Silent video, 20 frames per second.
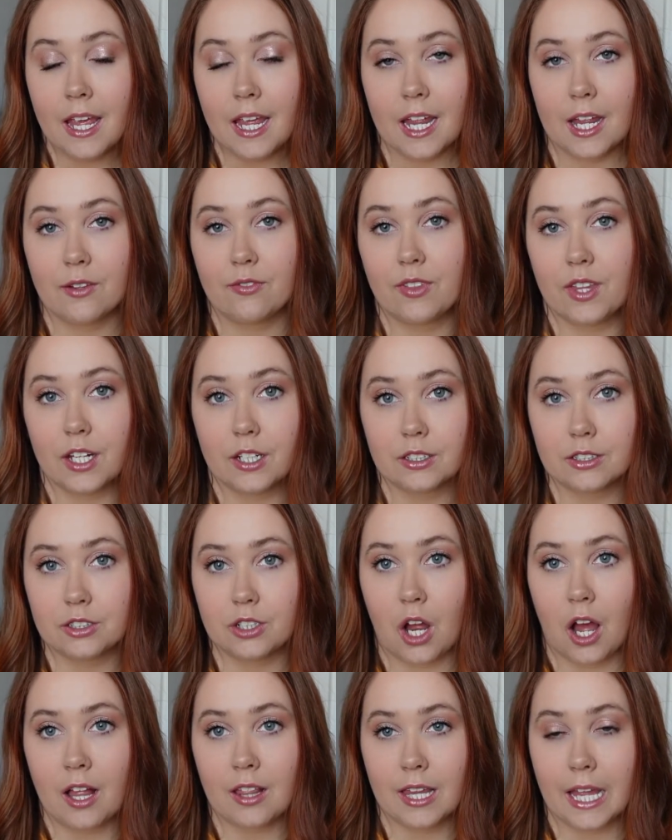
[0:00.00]
if there's
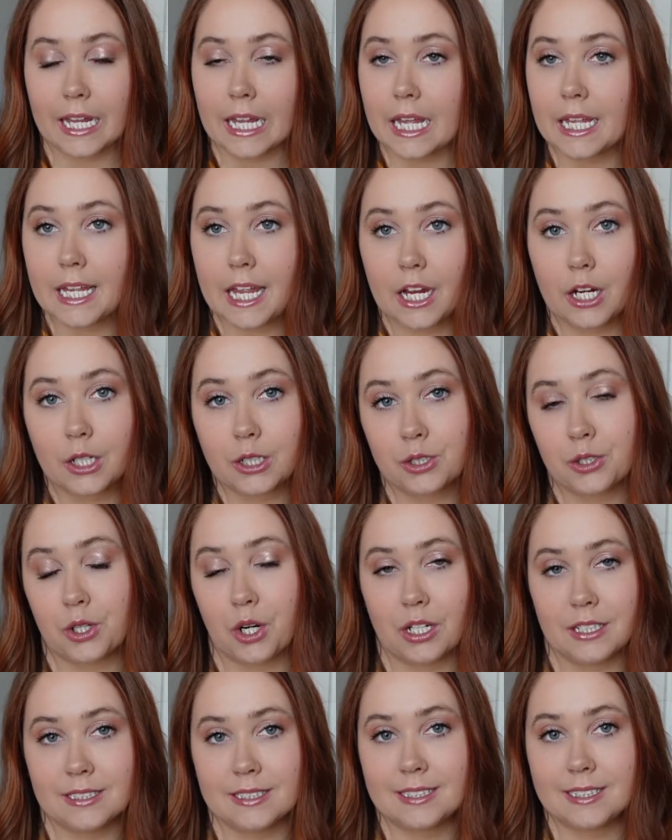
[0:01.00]
not like a character
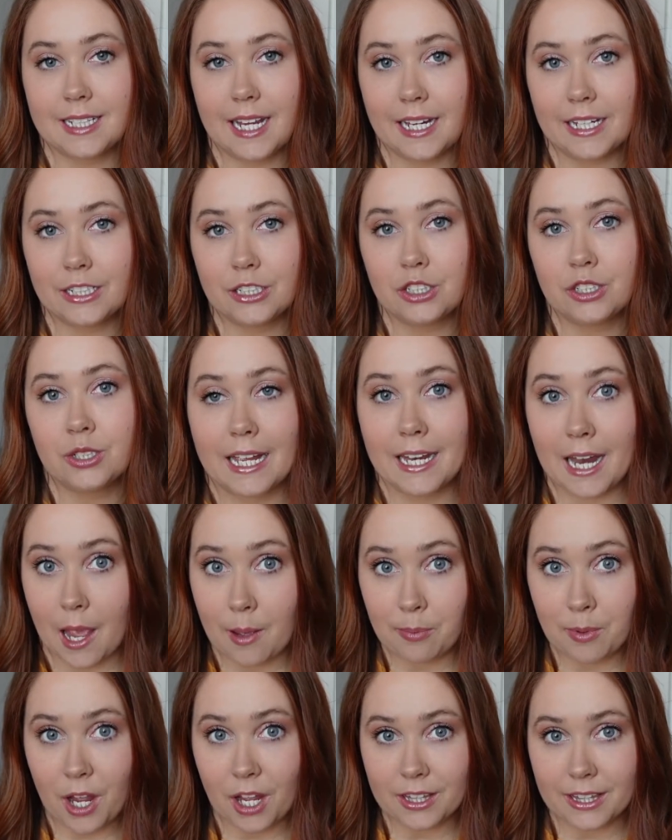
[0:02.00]
on stage. In
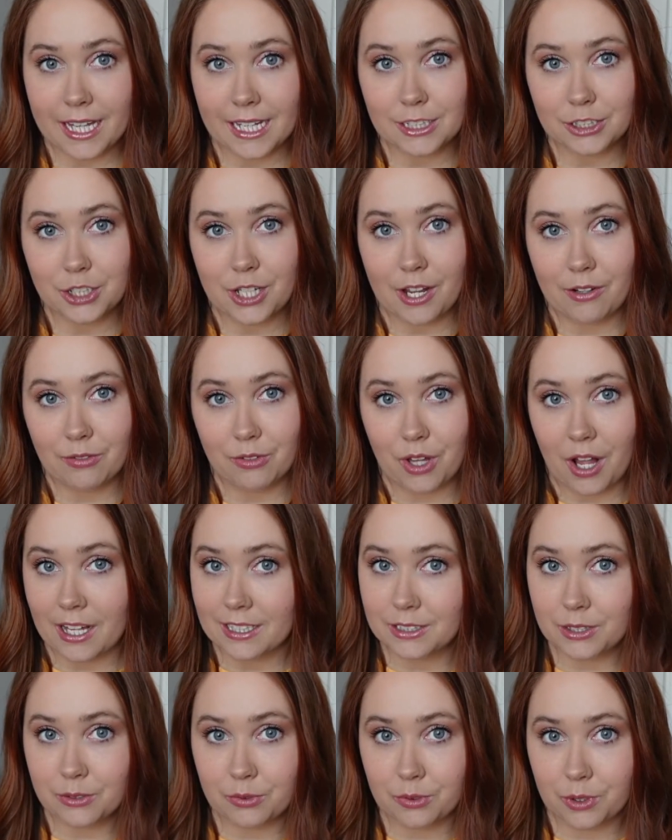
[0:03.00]
Epcot, they actually have
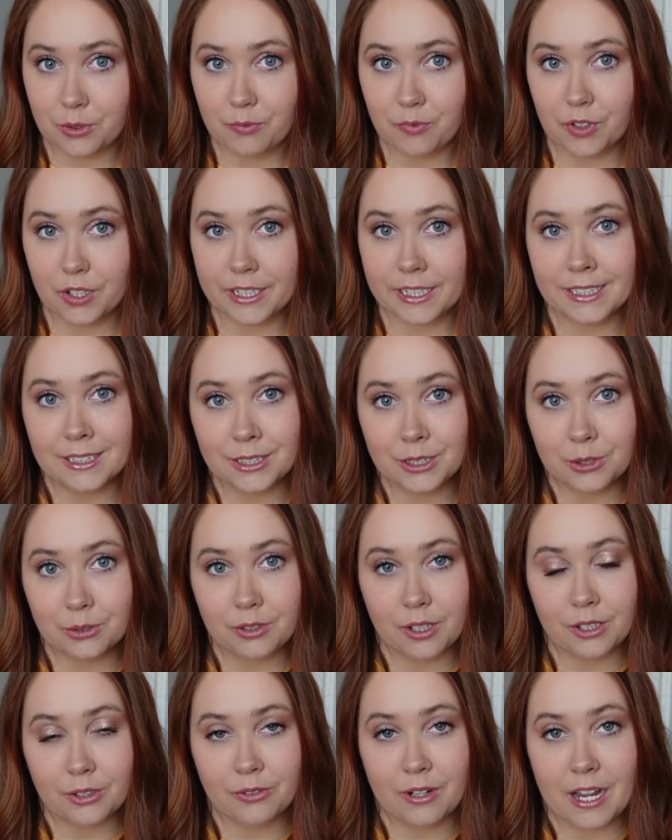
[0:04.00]
lots of room for kids to
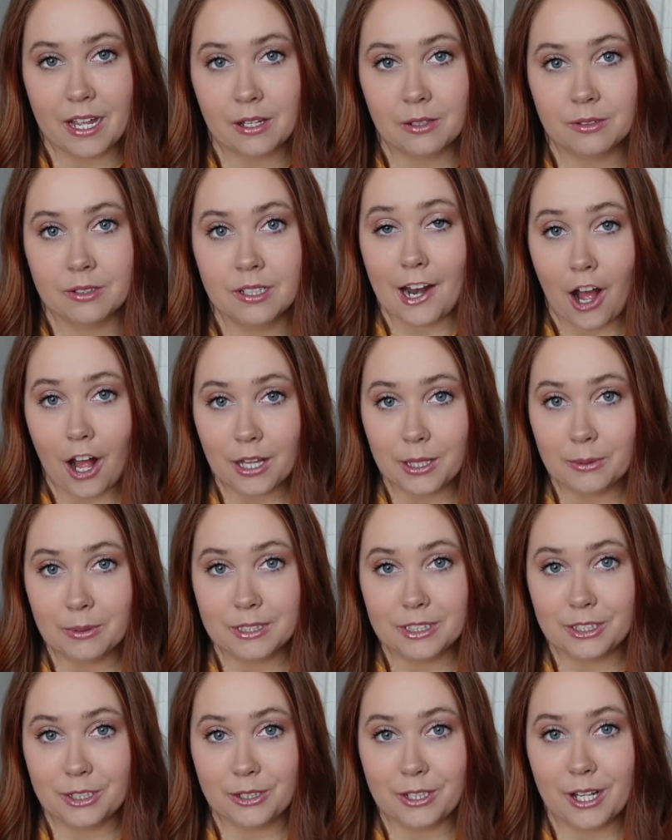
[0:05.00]
run around. In
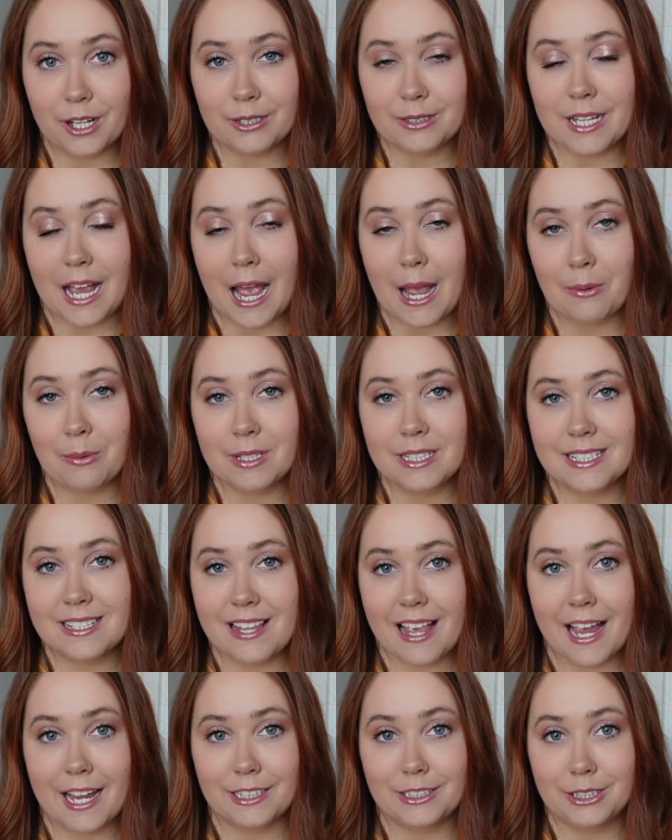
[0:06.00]
Hollywood Studios, I would
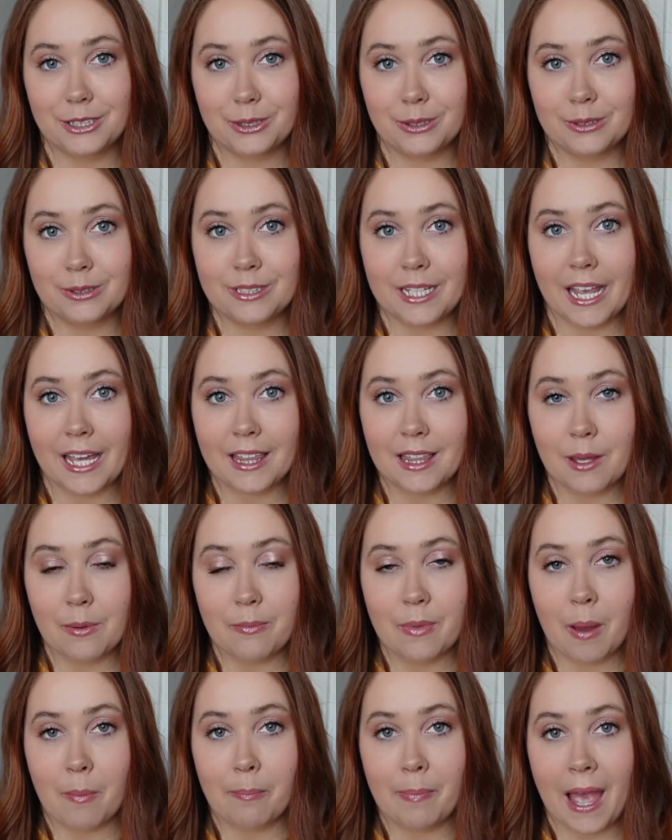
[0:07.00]
say to take
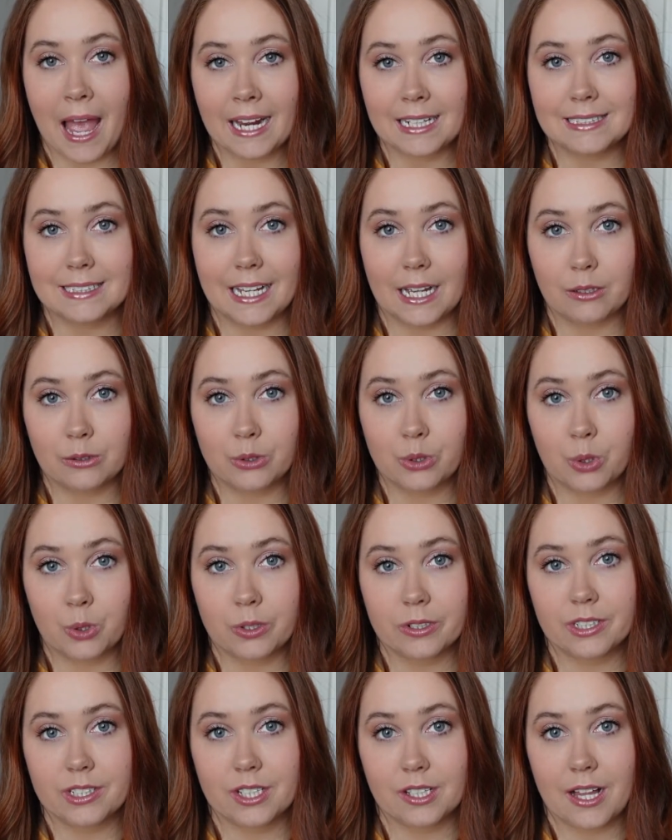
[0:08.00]
them back down
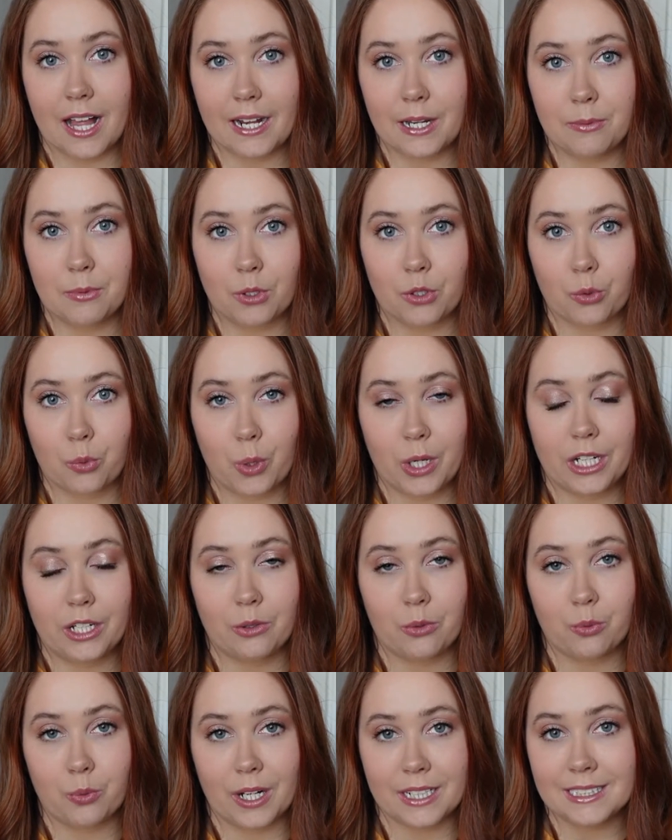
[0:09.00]
towards the Lightning
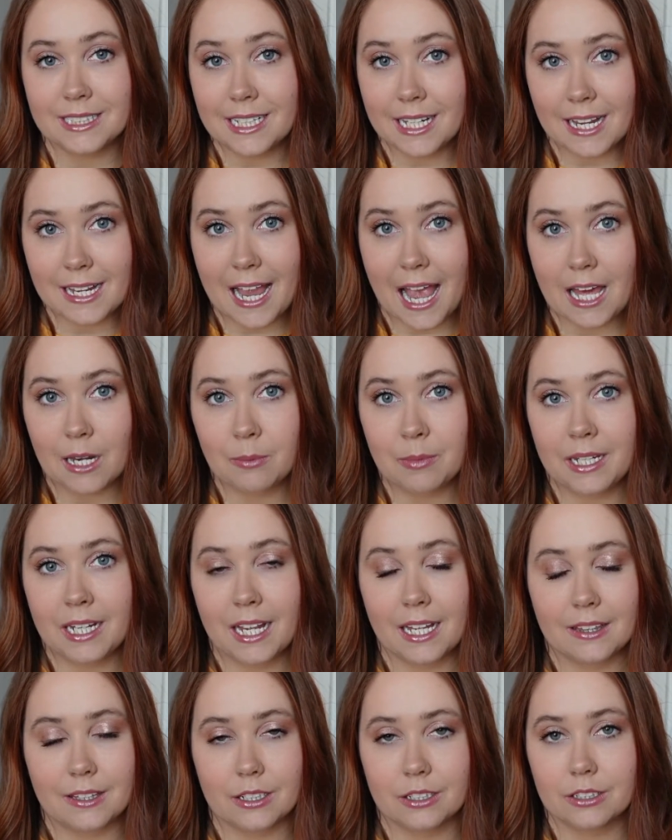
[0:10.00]
McQueen Racing Academy,
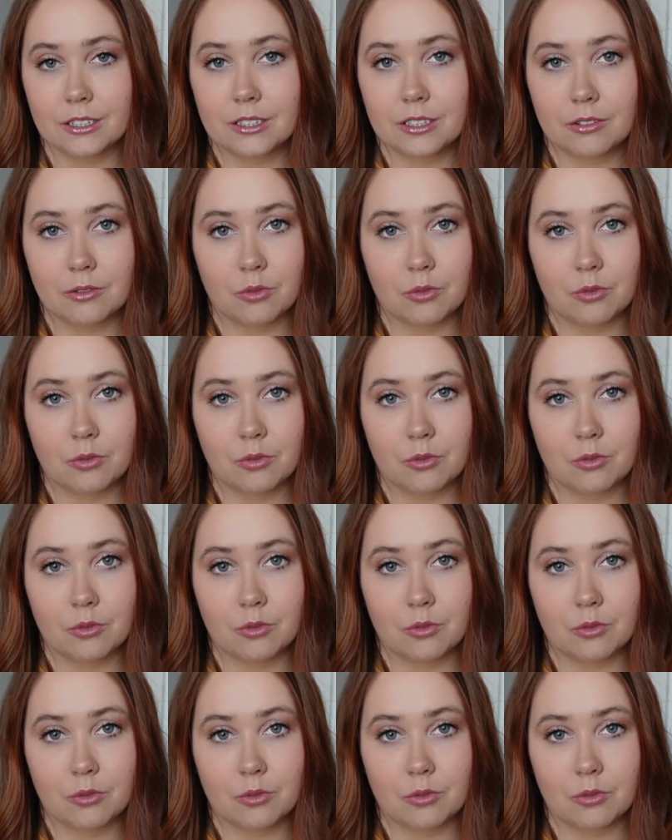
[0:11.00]
and there's